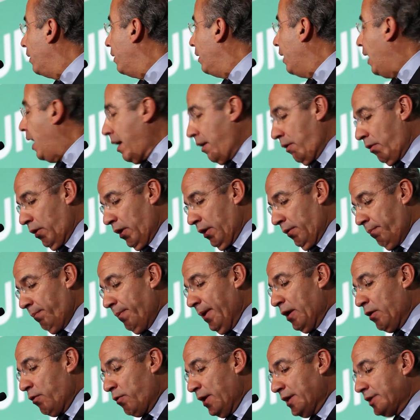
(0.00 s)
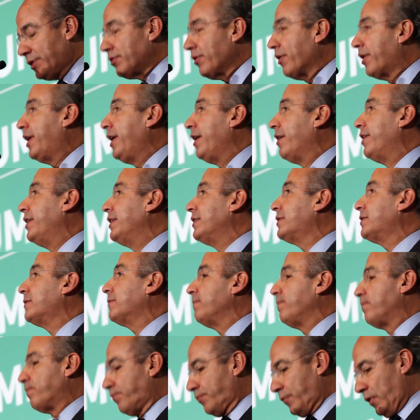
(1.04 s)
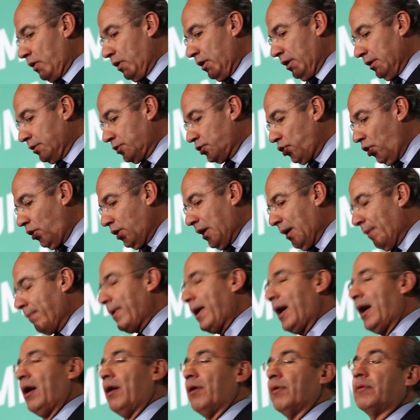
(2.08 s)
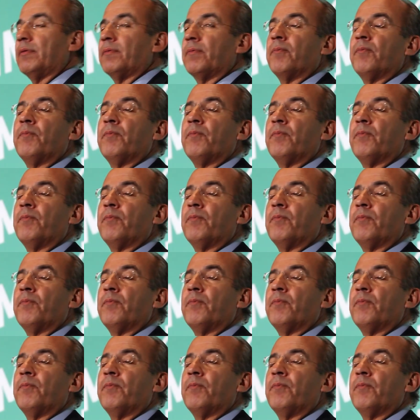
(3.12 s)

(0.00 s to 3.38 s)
Now, big question here is, talk about